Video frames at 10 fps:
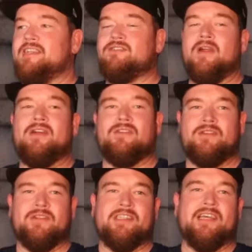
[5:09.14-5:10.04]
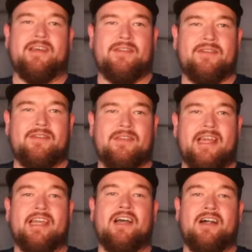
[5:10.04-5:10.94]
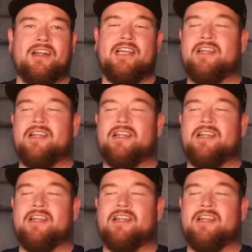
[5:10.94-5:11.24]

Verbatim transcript: and strangled her to death. And he hung Jeez.